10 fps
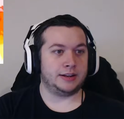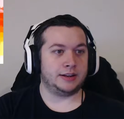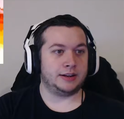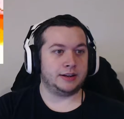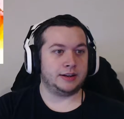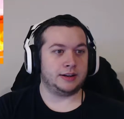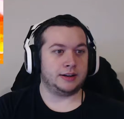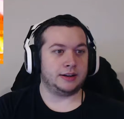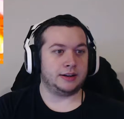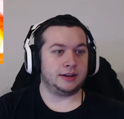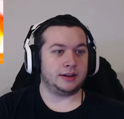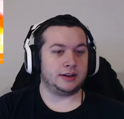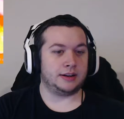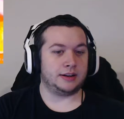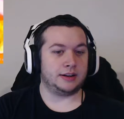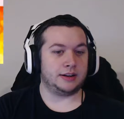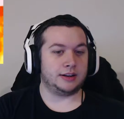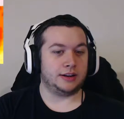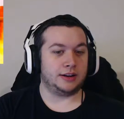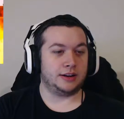
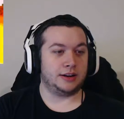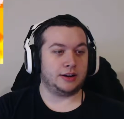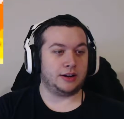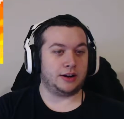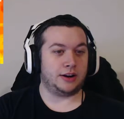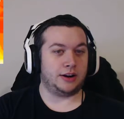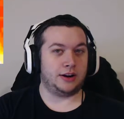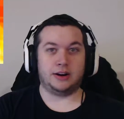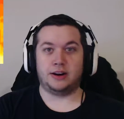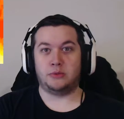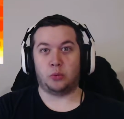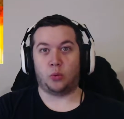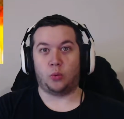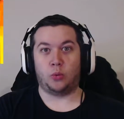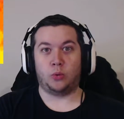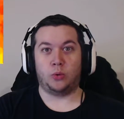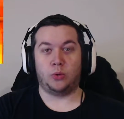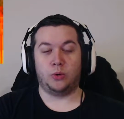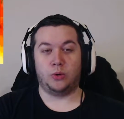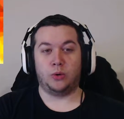
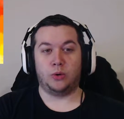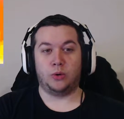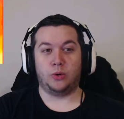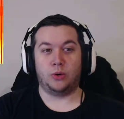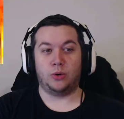(no one is talking)